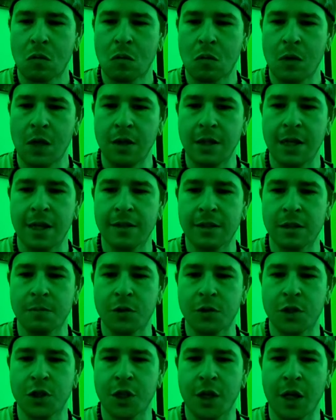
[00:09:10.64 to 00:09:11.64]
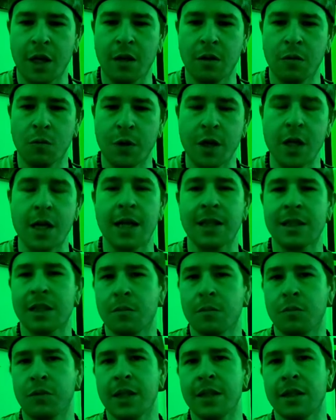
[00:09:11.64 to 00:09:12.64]
Ain't that some shit when you got
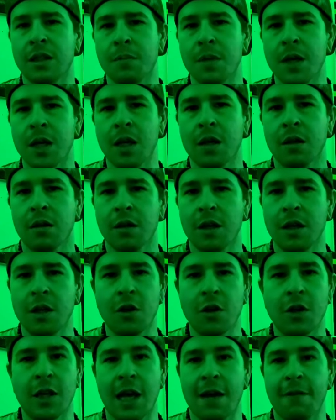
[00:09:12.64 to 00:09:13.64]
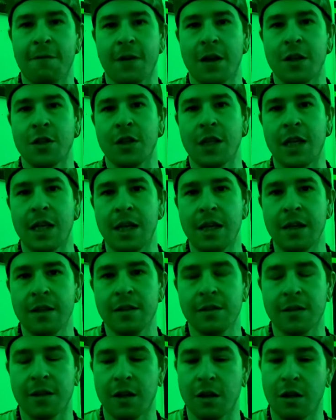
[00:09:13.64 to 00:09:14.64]
some place to be and you can't find your
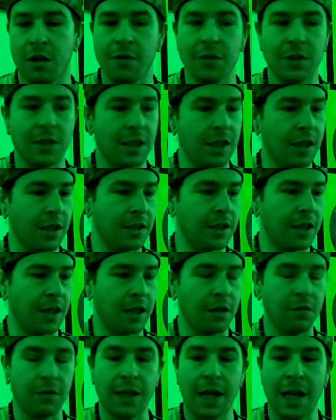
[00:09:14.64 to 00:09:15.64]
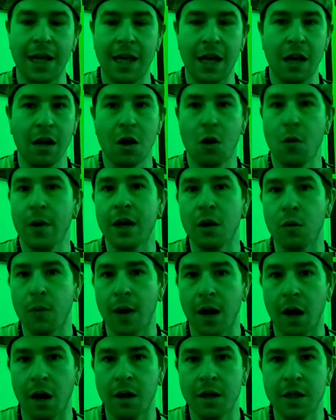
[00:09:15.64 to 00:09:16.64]
keys, and then all of a sudden it's kind of like, I can't go
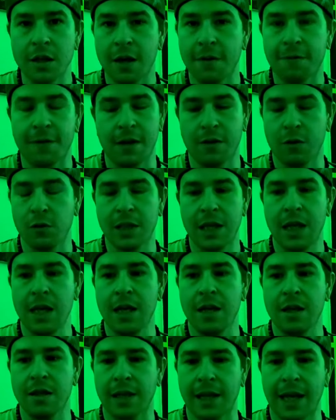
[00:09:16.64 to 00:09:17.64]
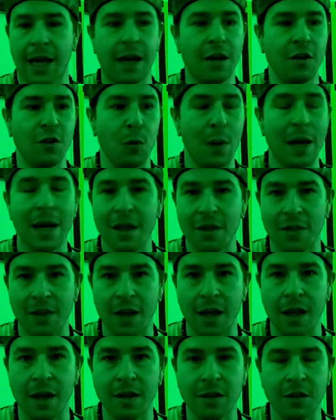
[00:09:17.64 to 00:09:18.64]
anywhere until I find those keys. I can't do
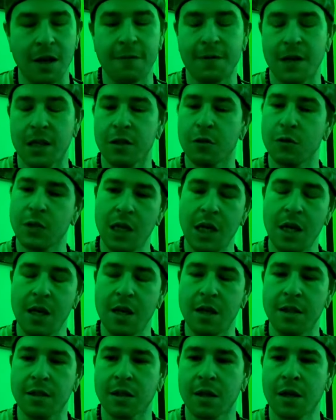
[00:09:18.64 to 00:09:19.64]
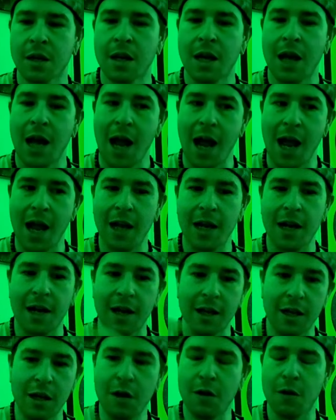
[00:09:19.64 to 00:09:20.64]
anything until I find those keys. I
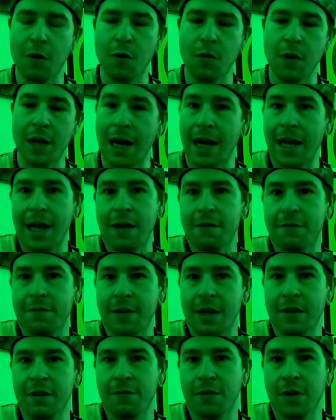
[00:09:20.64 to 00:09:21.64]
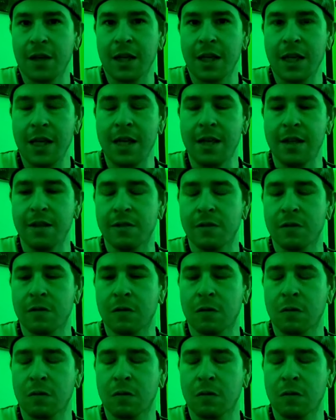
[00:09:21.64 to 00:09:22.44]
gotta go and I can't find the fucking keys.